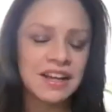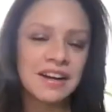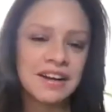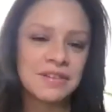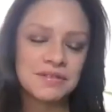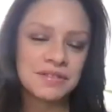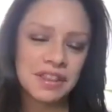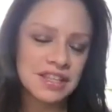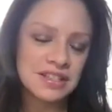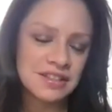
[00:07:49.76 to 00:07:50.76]

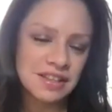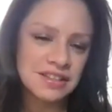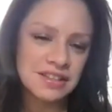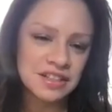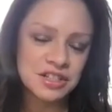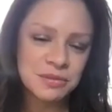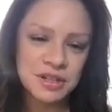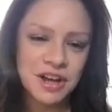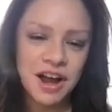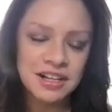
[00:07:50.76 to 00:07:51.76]
and these things should
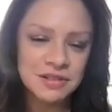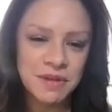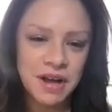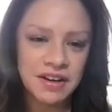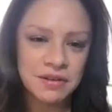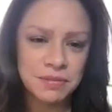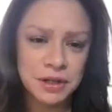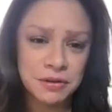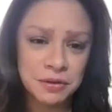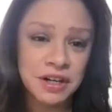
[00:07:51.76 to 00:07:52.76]
be talked about and
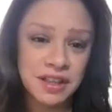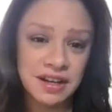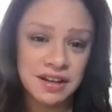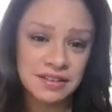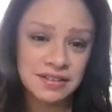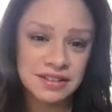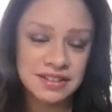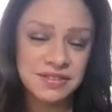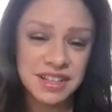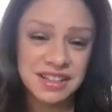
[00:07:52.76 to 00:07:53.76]
be aware that
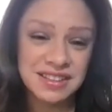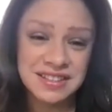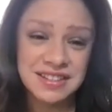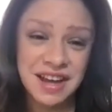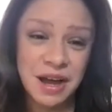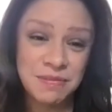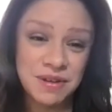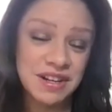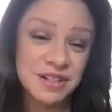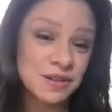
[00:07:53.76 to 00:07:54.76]
stuff like this did
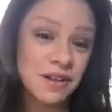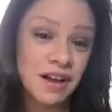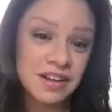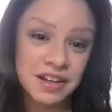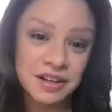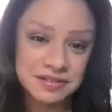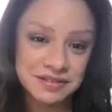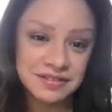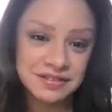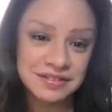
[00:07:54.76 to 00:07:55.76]
happen not too long ago.
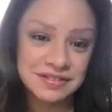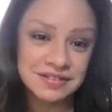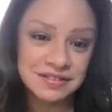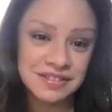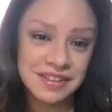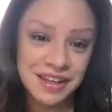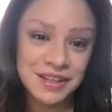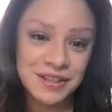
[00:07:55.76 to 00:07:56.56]
Thank you.